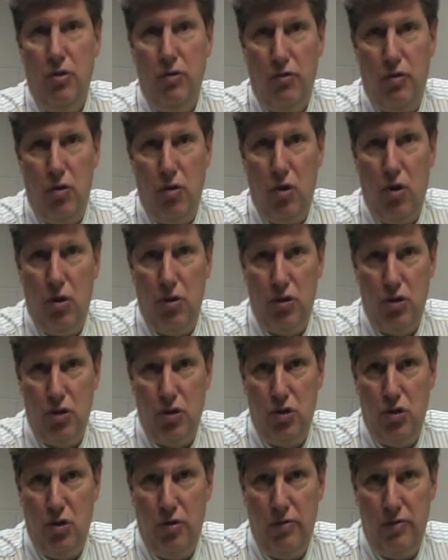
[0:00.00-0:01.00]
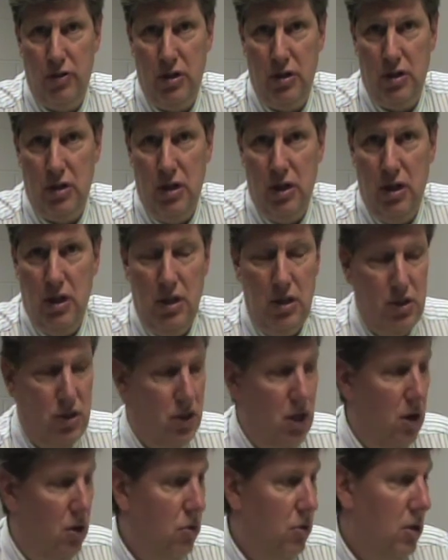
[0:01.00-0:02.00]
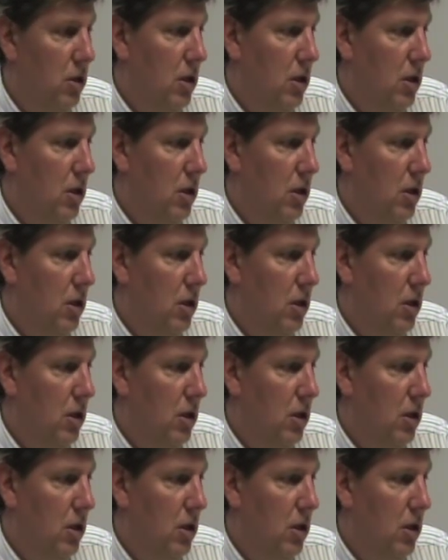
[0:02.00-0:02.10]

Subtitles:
for our service. So